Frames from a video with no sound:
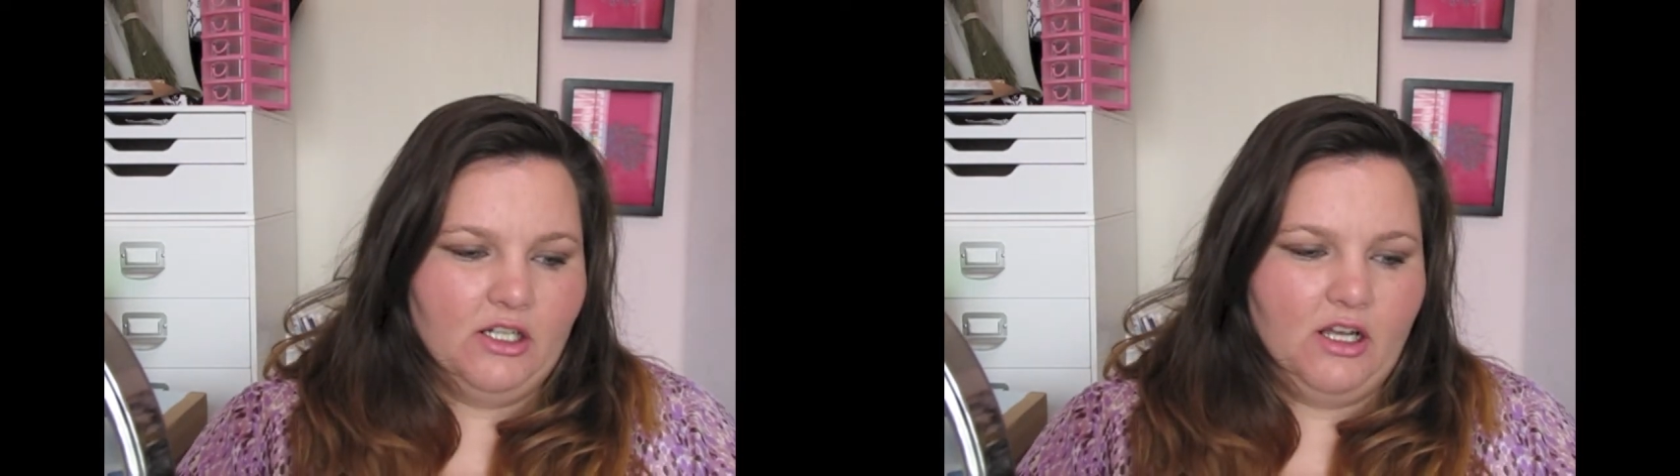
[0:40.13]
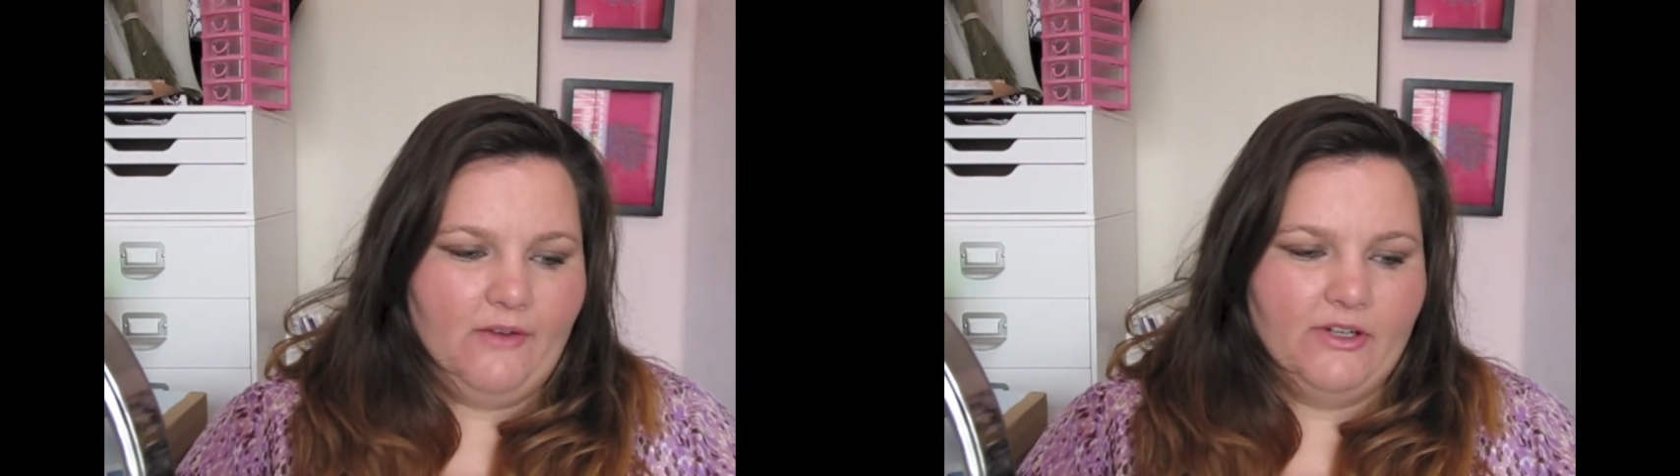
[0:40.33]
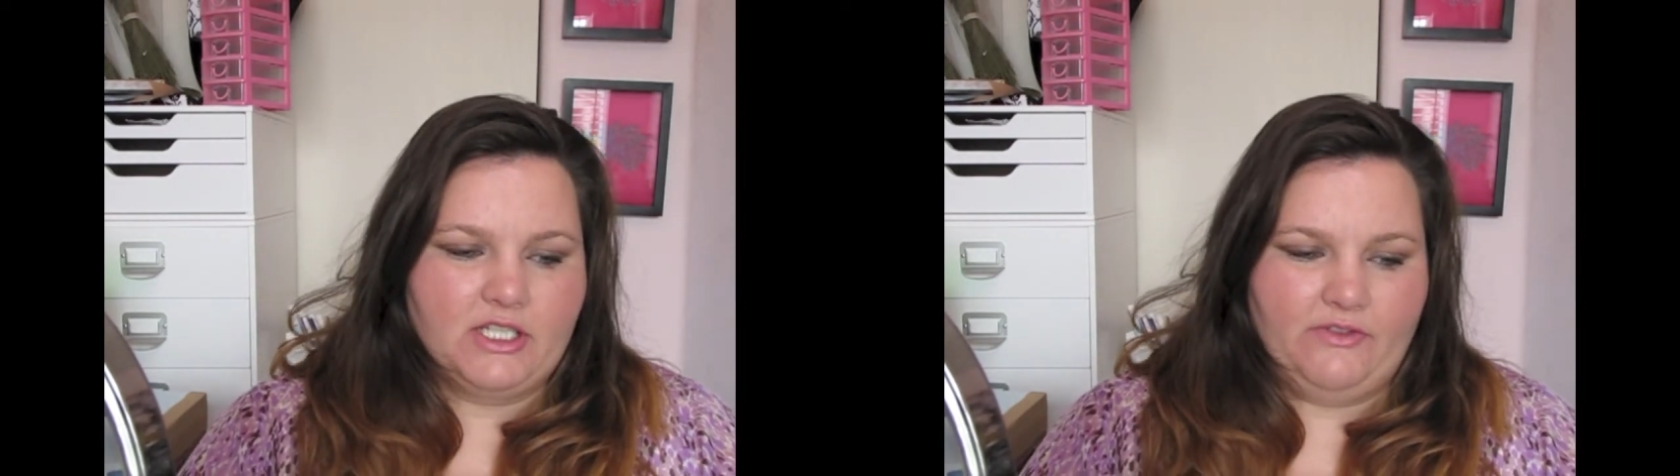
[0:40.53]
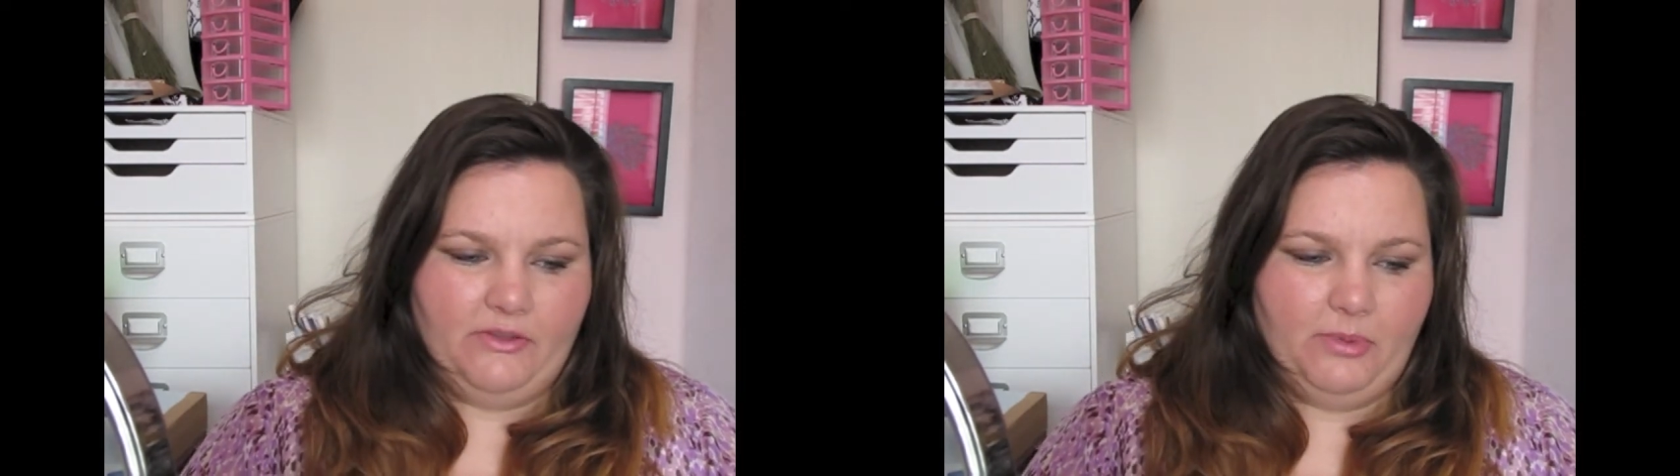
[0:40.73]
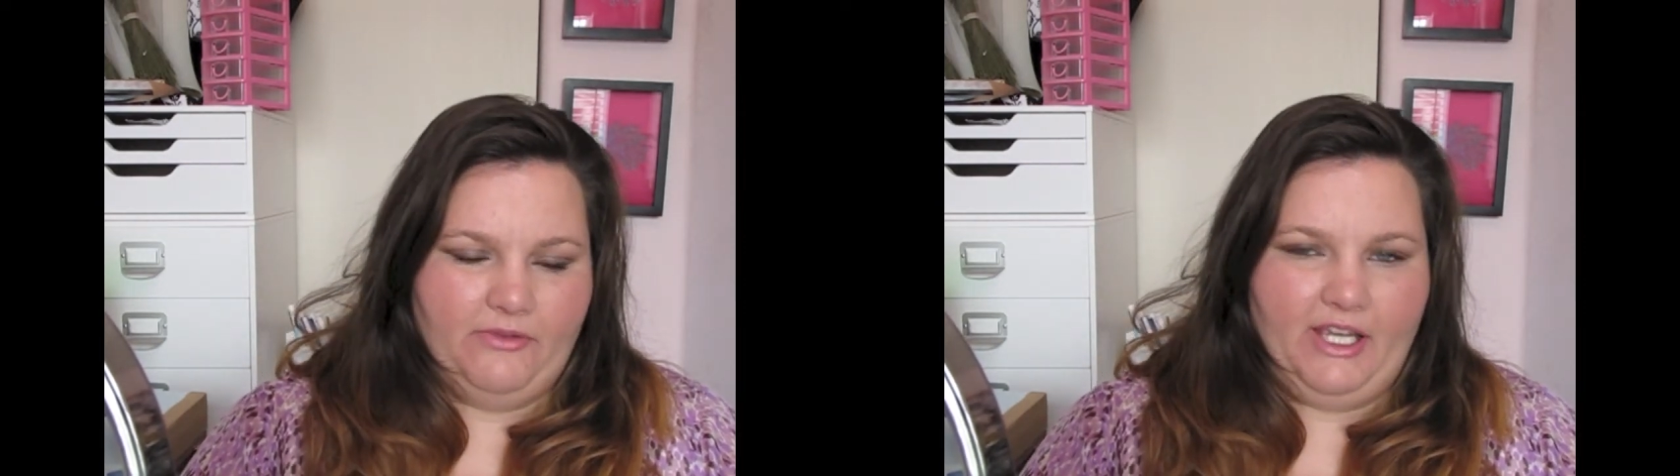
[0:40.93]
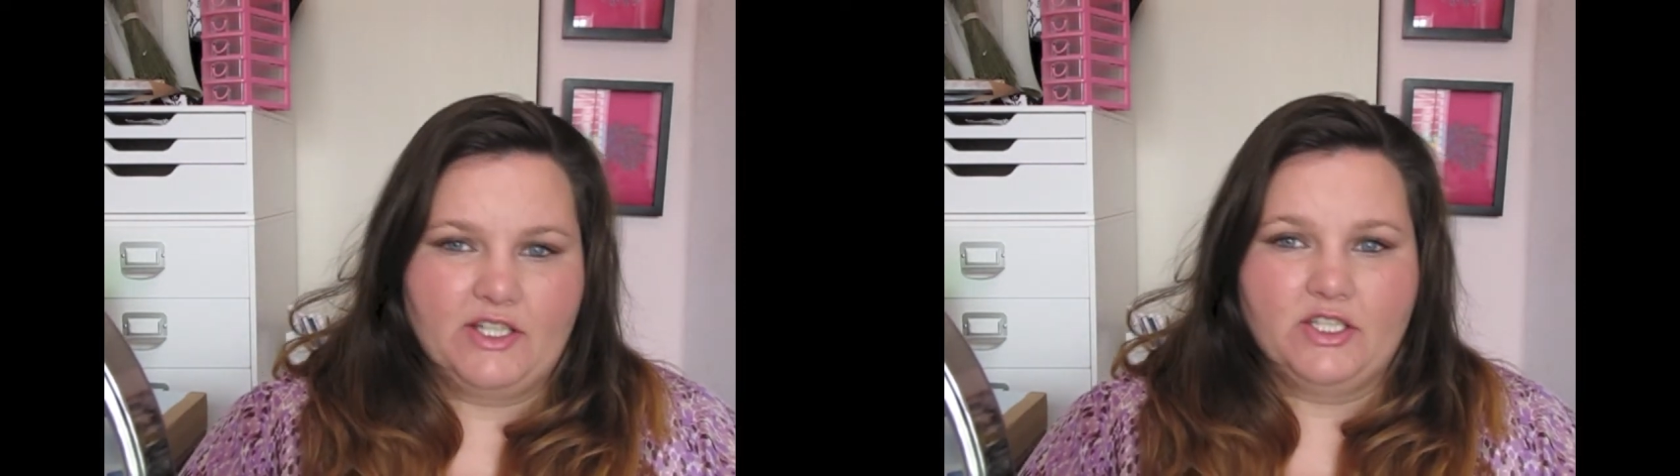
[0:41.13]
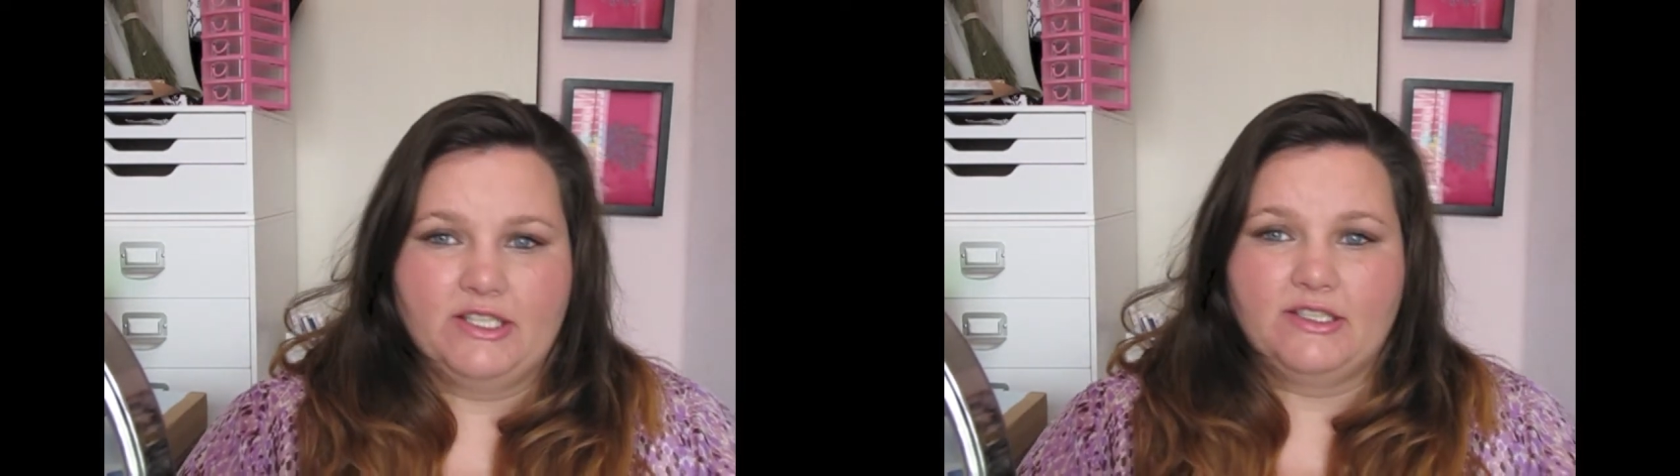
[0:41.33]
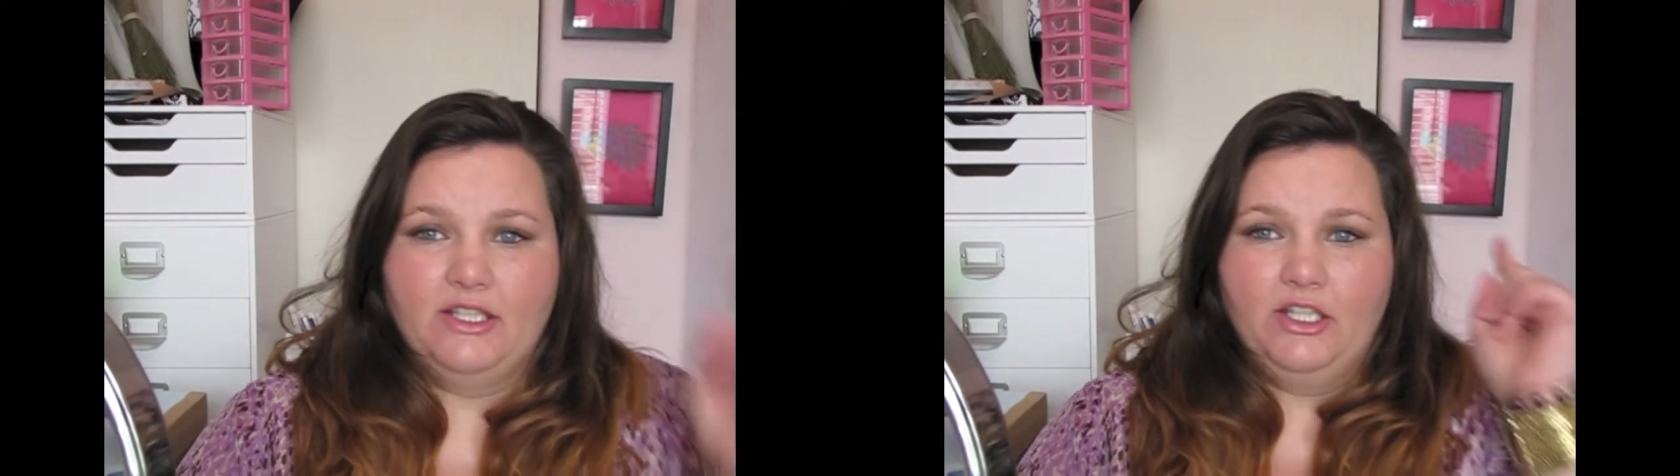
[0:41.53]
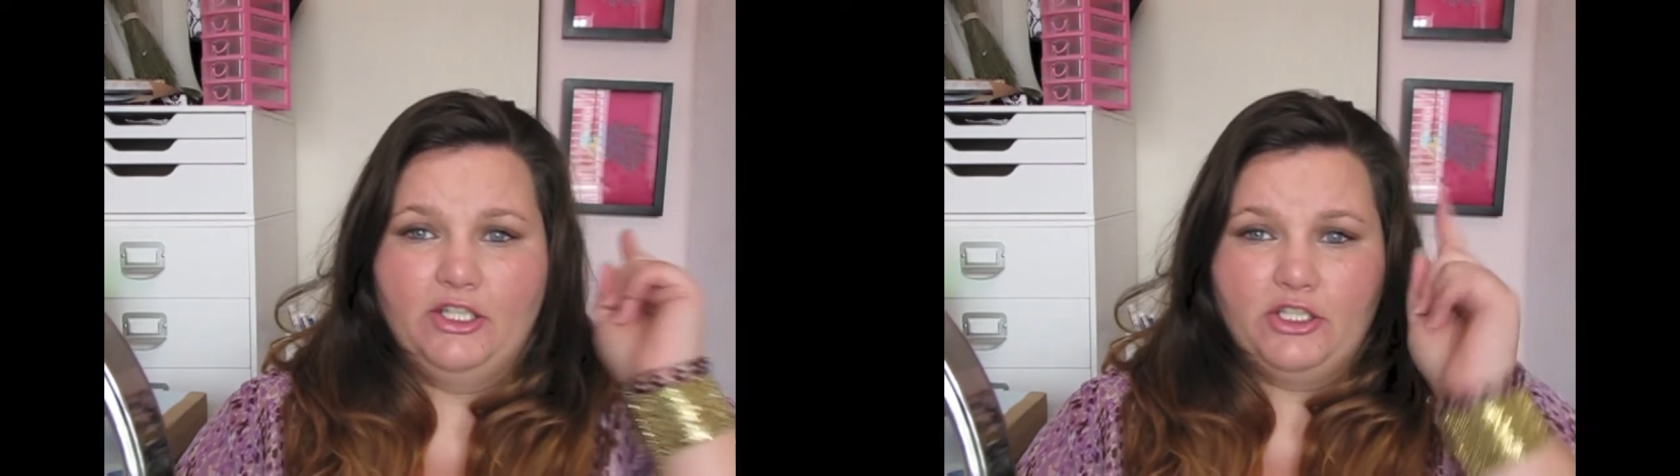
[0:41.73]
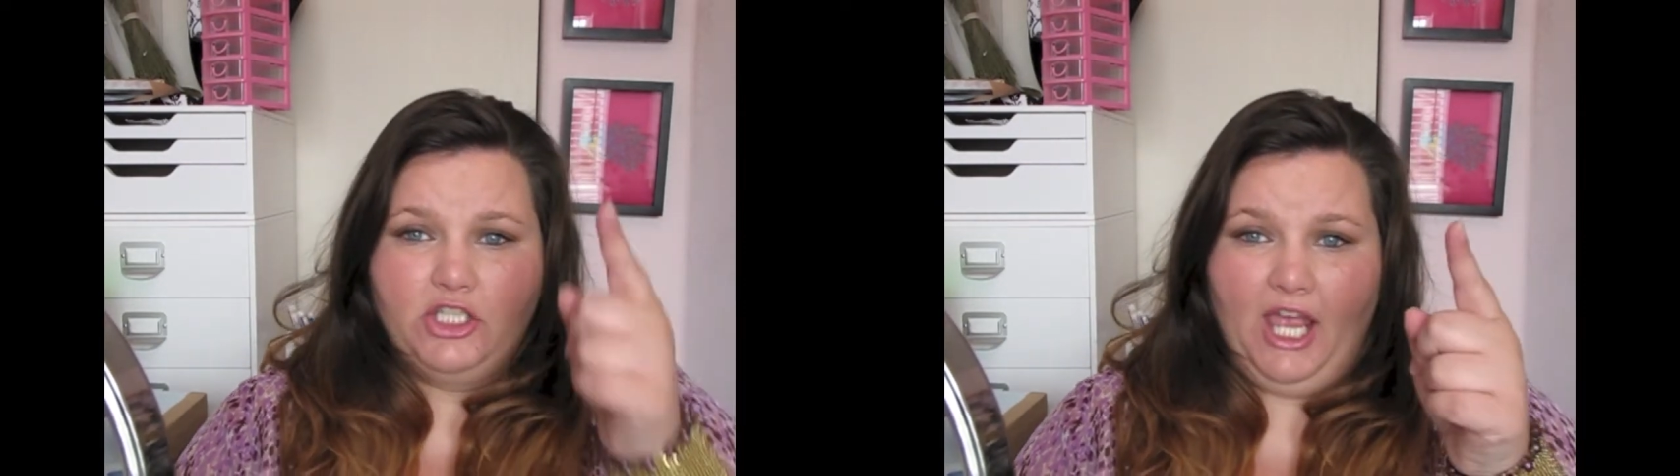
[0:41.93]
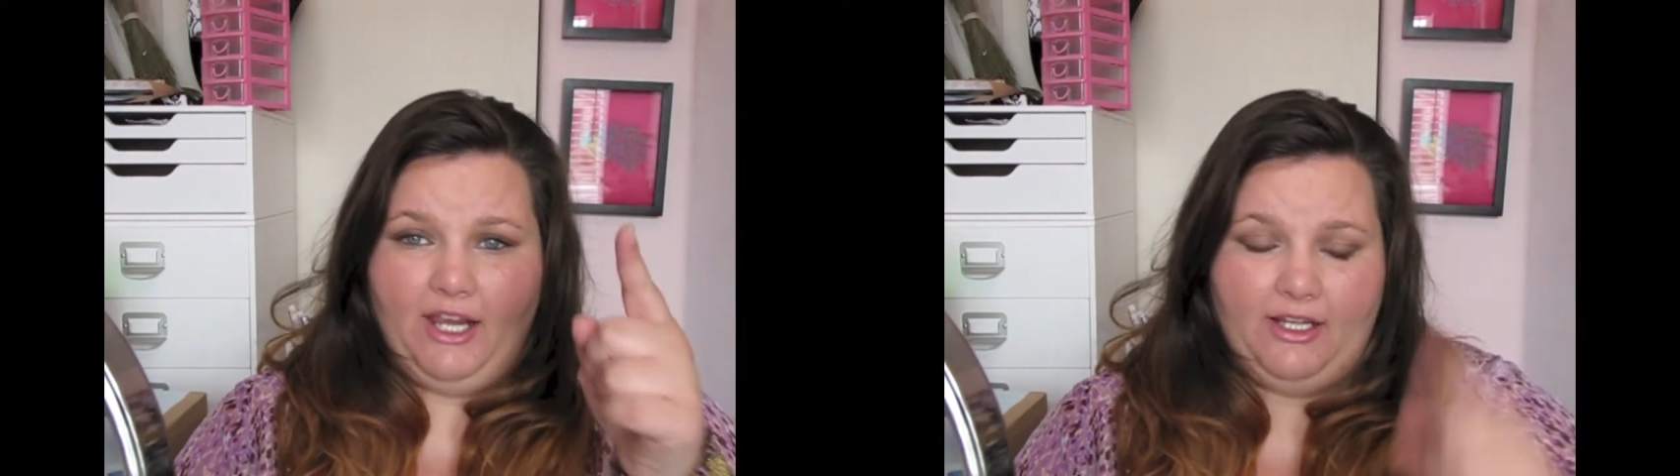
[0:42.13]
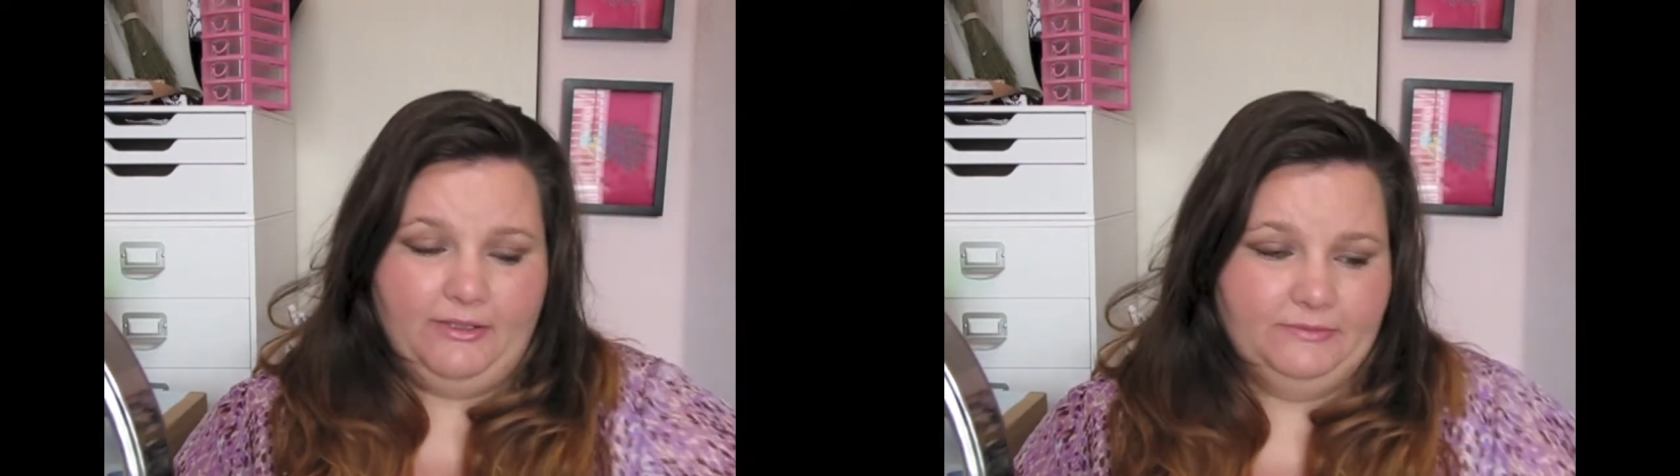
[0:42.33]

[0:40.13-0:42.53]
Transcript: coverage of imperfections. Check.